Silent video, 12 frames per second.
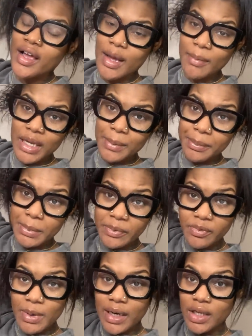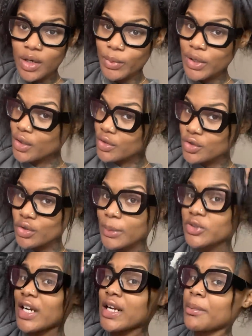i'm gonna keep them up for probably a week or two i'm
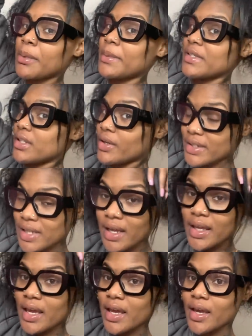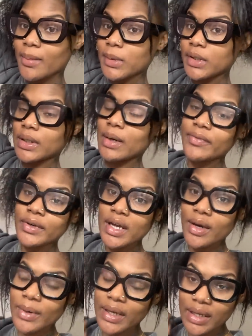trying to keep up as long as i can but i'm gonna
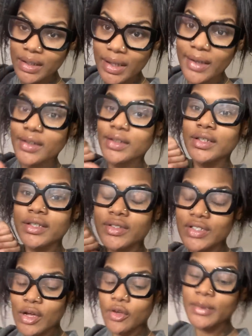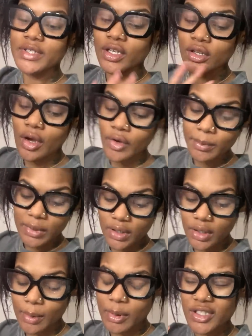go ahead and get that done so i'll be taking y'all with me
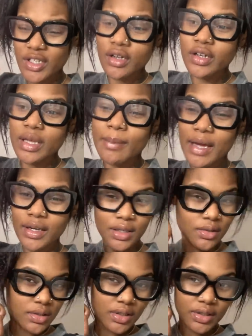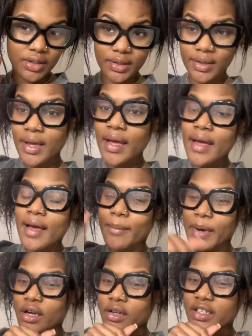i'm also gonna get my nails done
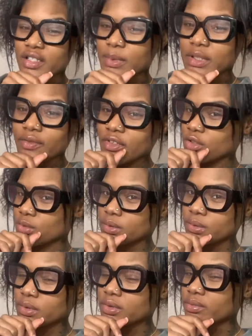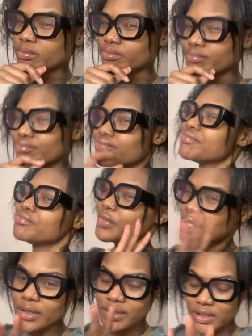i'm gonna get some individuals we're
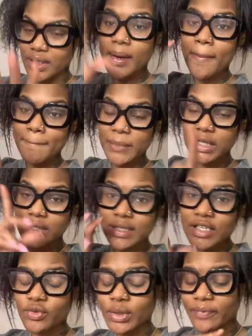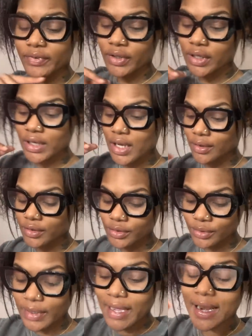gonna see but that's what i'm gonna go do
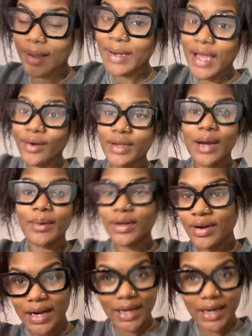head out now and i really don't got all